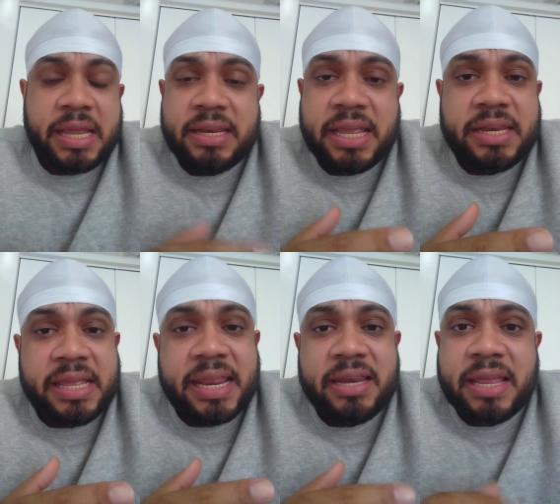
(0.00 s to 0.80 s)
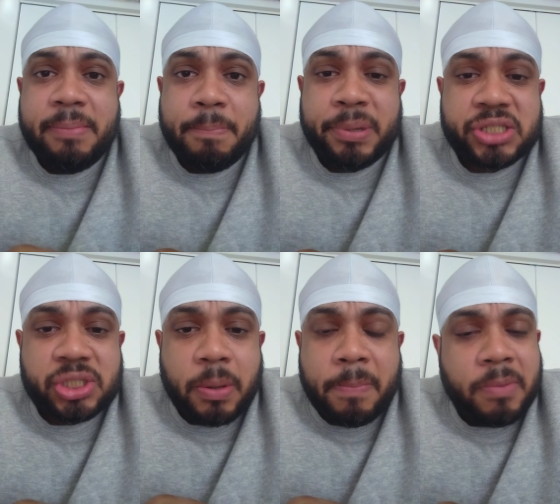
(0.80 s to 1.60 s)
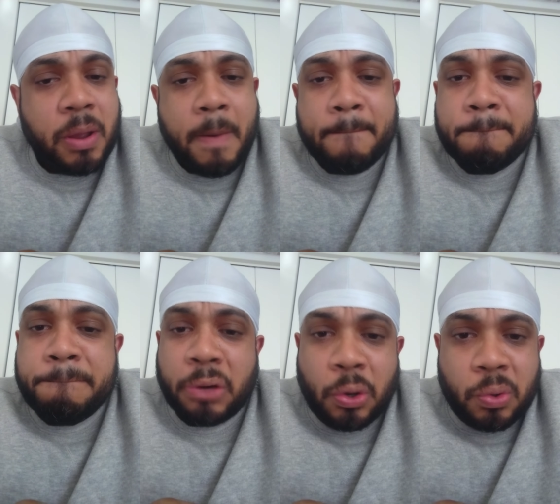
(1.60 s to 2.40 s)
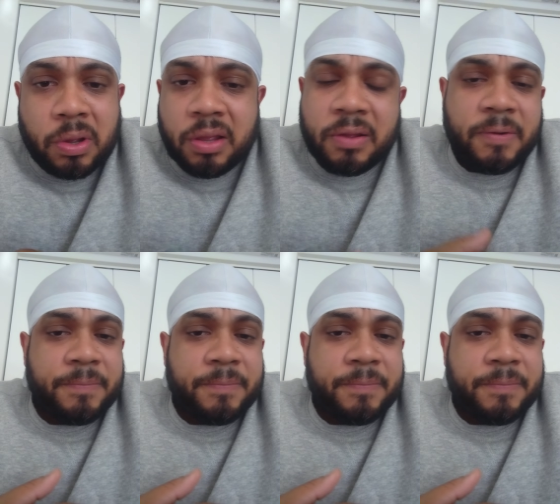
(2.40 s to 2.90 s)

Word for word: They they they they they bunch of broke,